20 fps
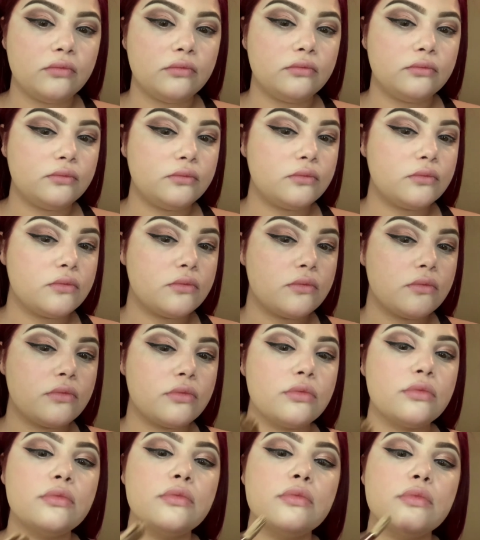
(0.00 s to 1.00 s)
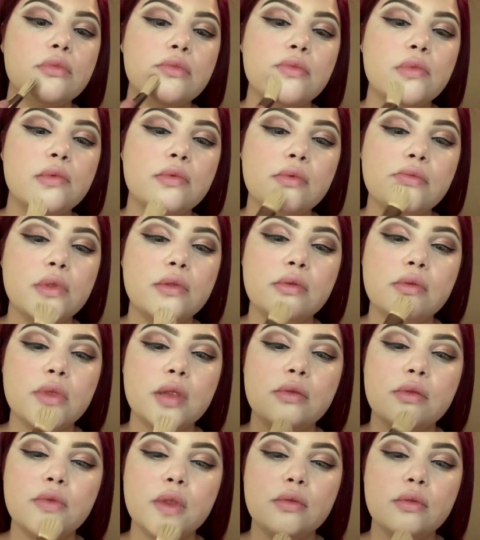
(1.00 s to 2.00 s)
and
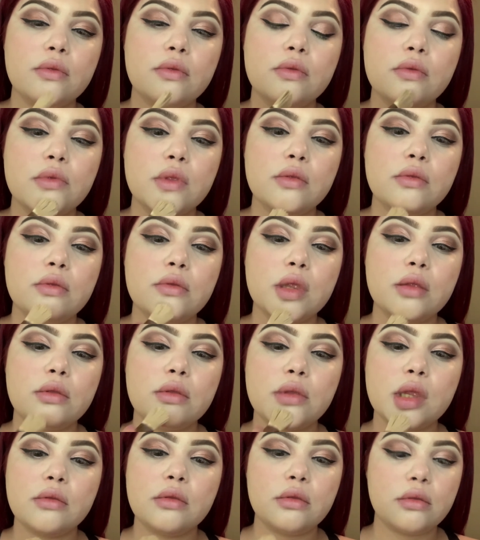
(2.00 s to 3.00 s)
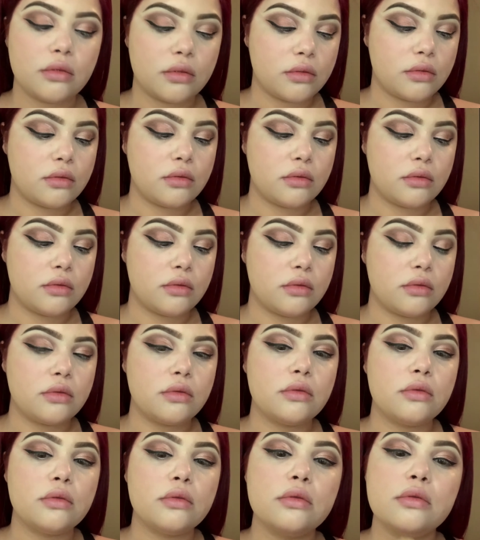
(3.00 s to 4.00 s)
just keep doing that
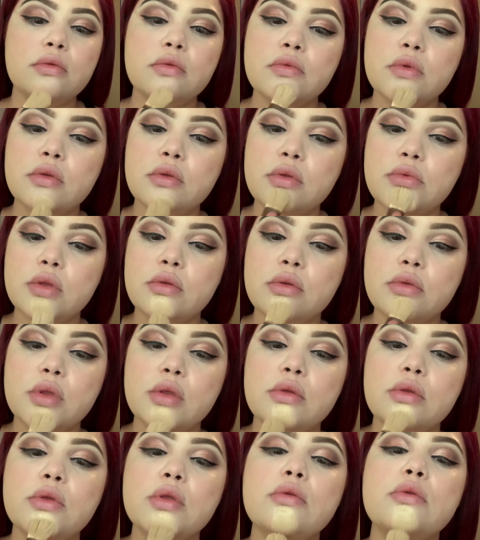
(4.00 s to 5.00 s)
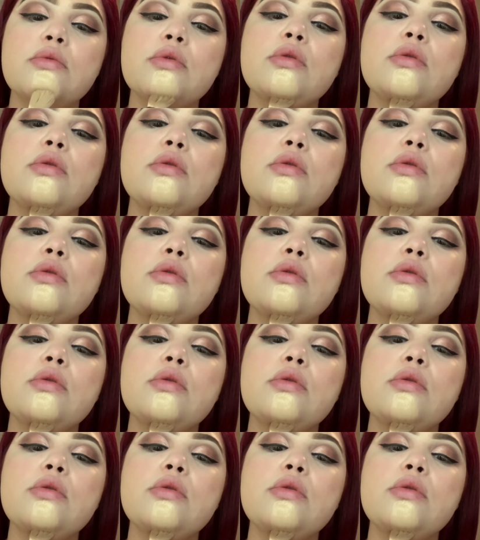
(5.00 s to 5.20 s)
until it's all blended out.